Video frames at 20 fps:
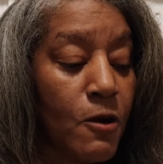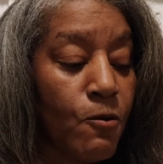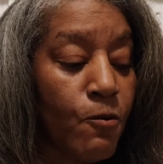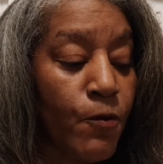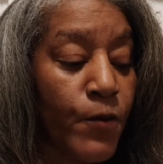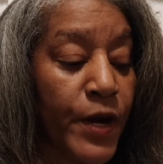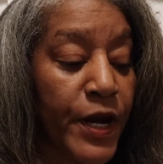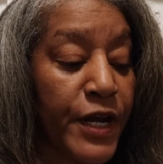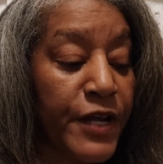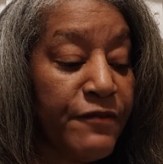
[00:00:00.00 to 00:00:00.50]

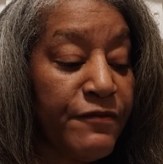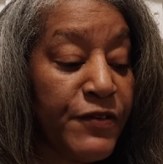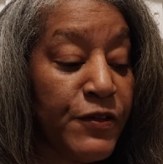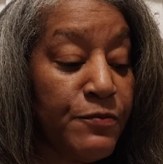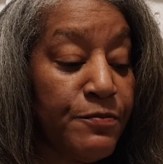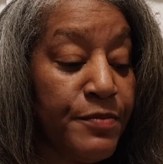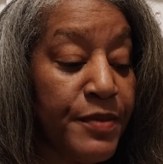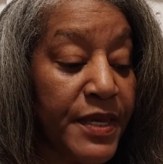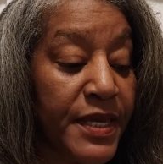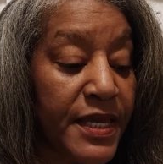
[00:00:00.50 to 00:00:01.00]
Where have you
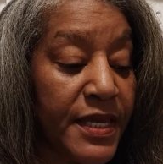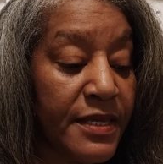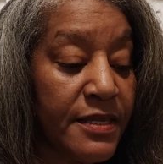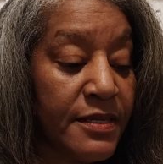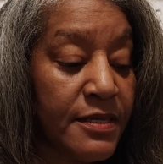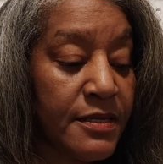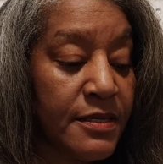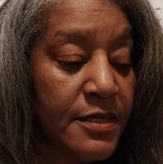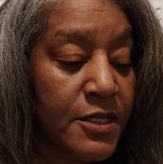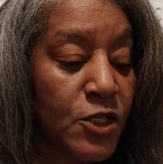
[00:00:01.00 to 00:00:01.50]
been?
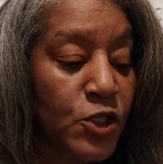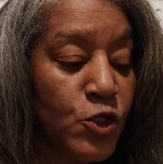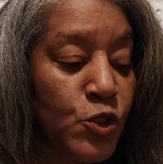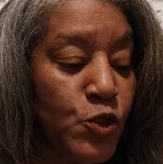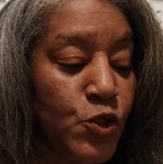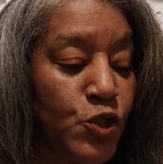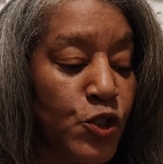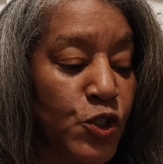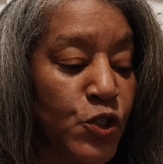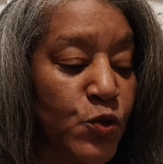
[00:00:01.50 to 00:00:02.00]

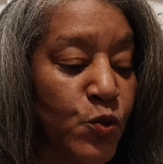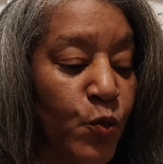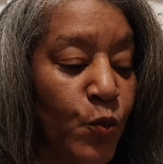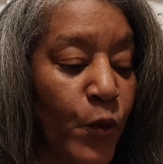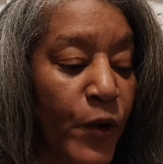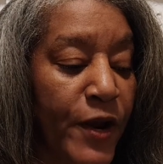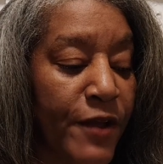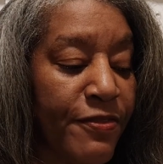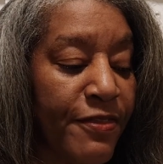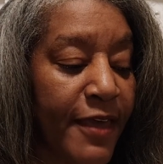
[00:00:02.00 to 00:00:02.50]
Just
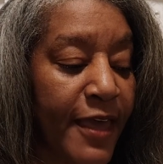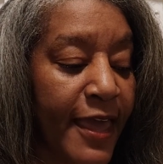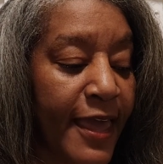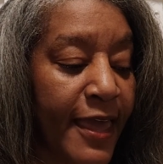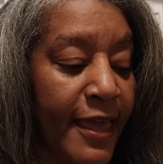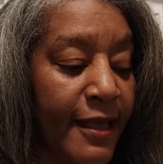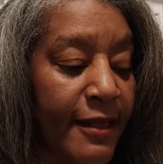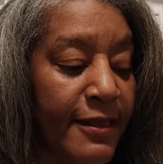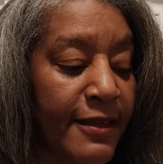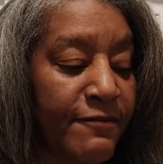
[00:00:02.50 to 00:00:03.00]
where the
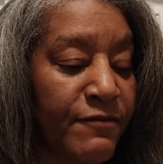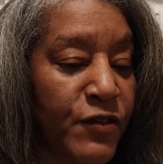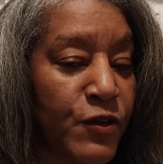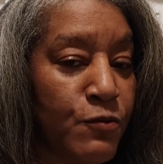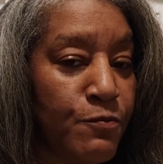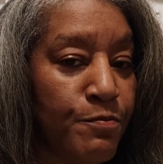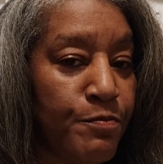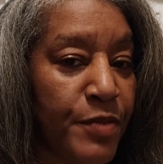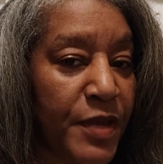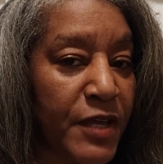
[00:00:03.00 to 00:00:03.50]
hell have
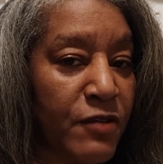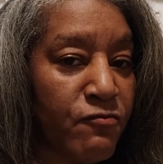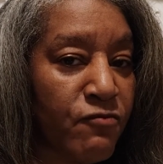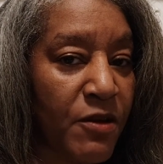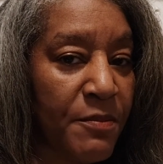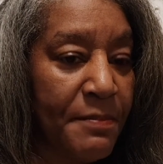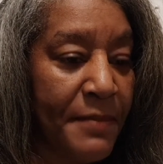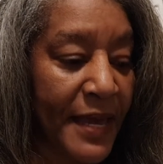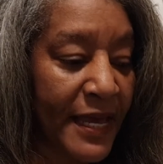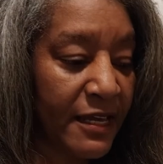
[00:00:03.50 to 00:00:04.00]
you been,
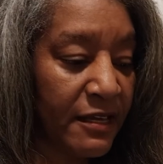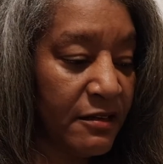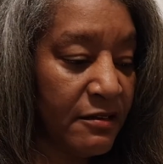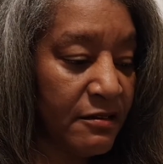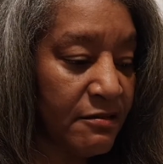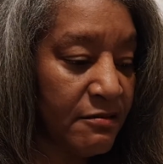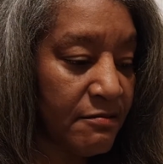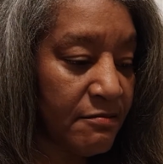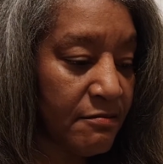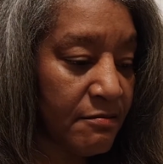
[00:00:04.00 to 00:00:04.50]
Rebecca?
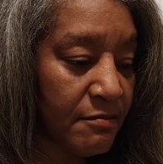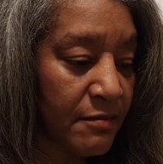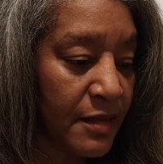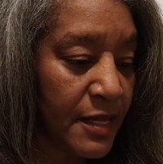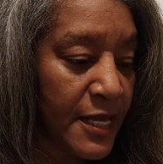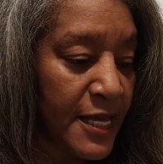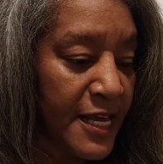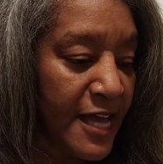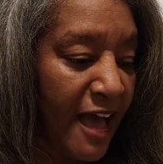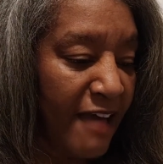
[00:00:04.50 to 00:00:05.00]

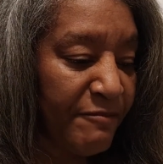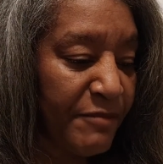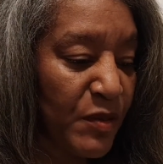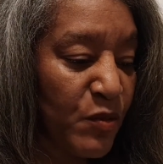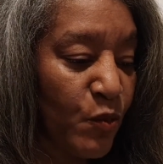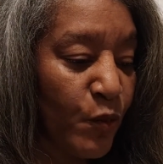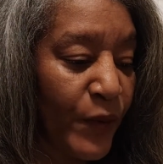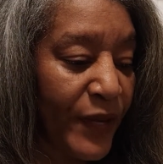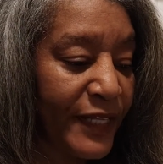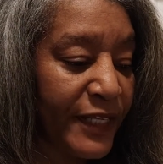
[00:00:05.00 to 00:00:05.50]
I've
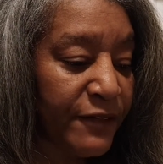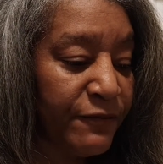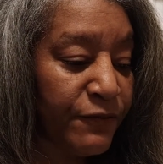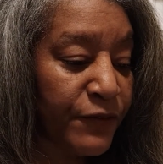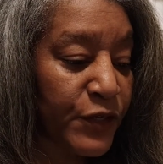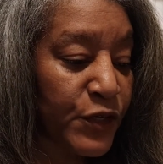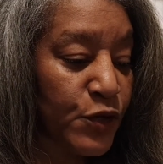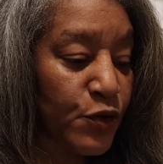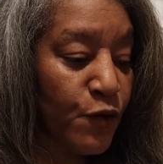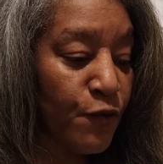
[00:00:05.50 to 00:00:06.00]
been waiting for
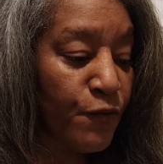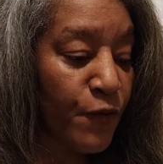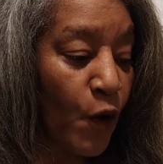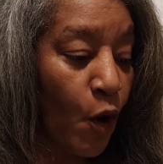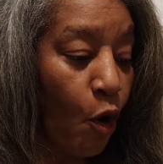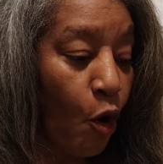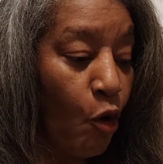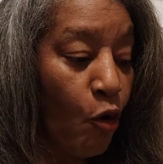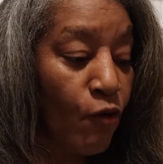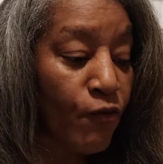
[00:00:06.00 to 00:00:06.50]
you for
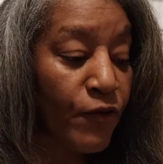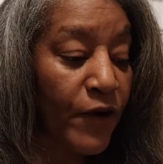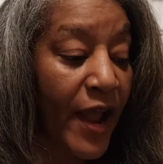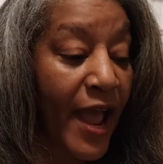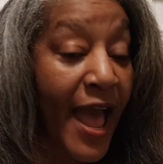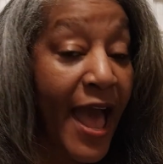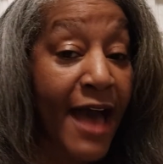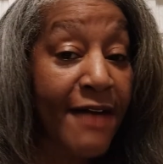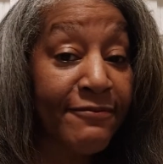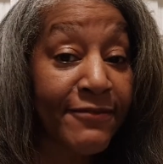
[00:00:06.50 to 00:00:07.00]
over
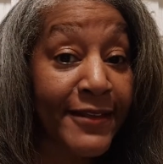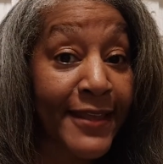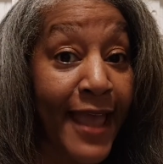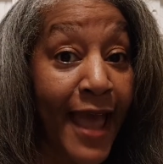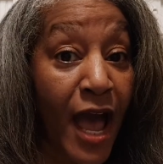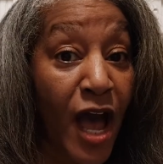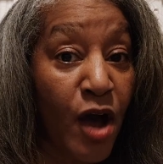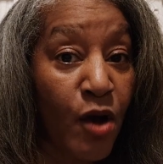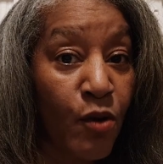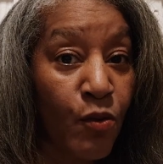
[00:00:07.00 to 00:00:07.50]
half an
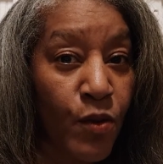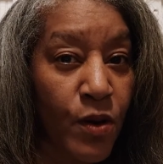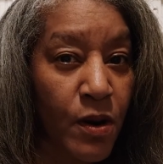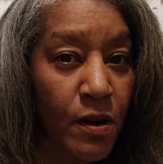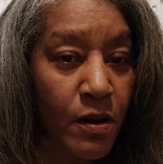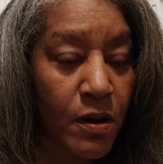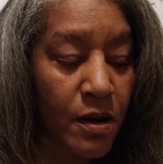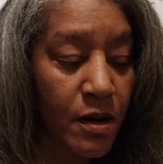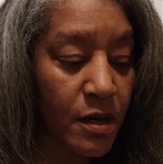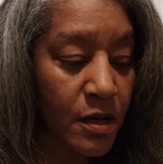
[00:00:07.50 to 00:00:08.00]
hour.
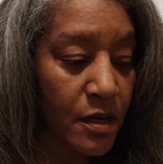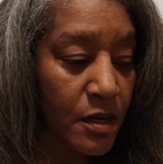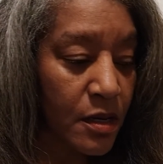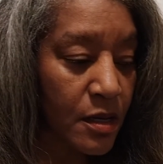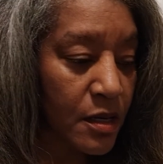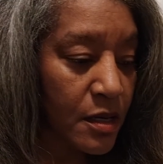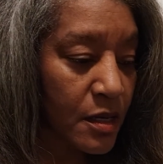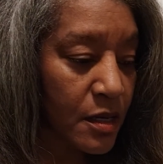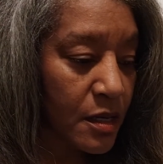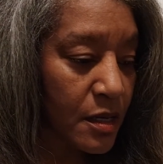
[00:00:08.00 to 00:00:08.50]

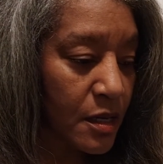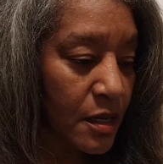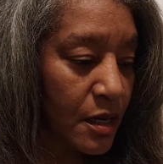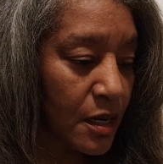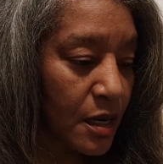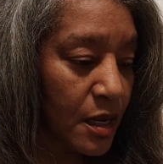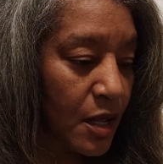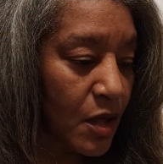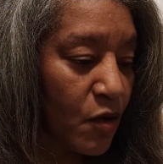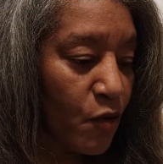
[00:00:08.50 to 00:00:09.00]

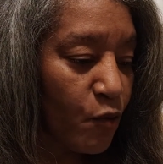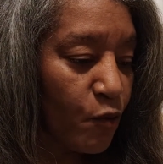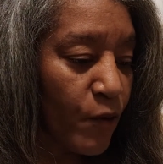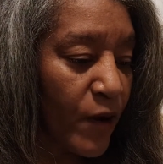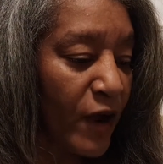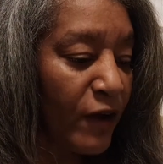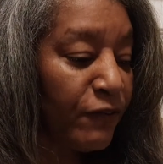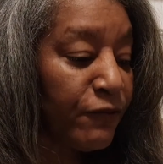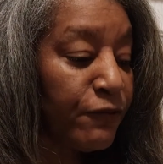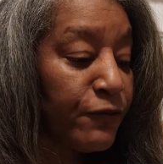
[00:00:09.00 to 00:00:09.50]

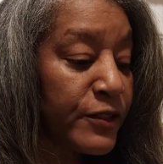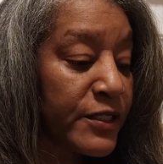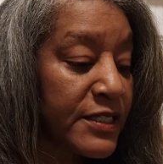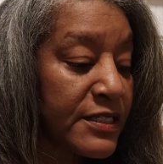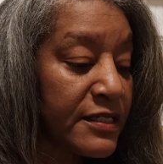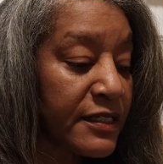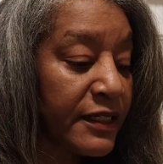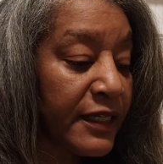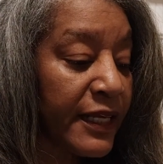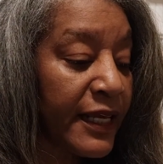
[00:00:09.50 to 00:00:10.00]
Ralph was
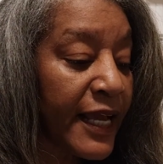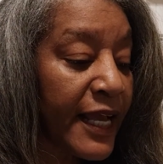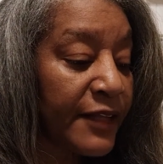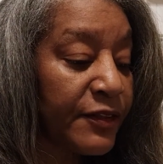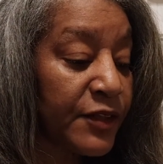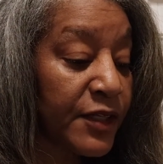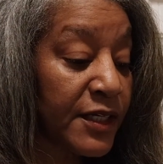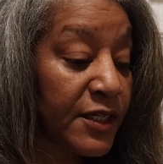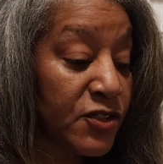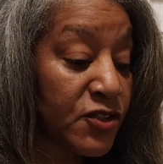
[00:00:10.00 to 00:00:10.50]
sitting at
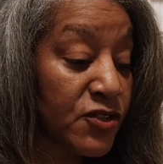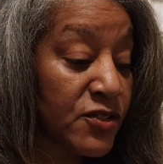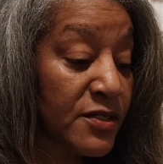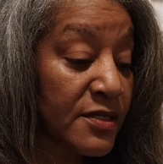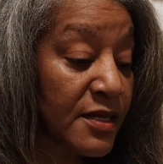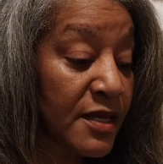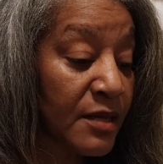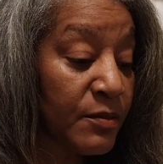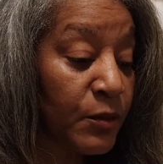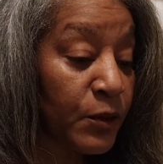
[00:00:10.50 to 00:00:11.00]
the kitchen
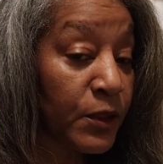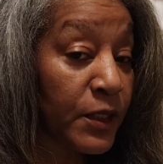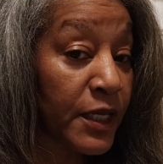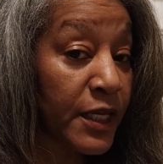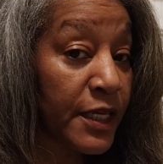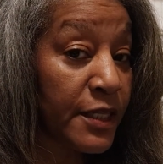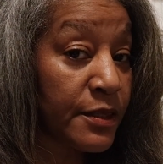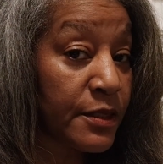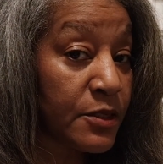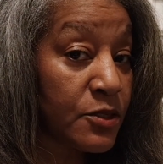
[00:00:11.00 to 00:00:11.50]
table
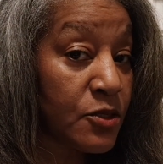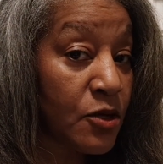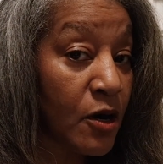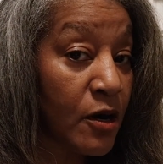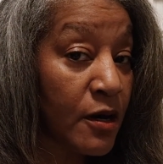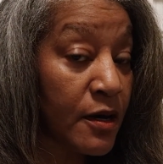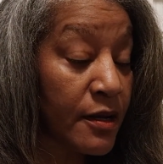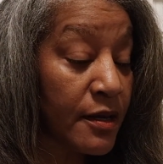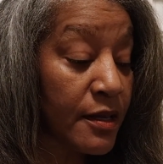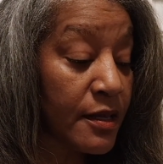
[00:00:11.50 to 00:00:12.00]
in the
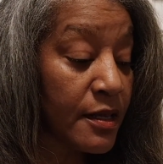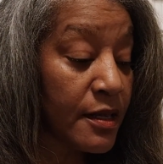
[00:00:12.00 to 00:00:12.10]
dark.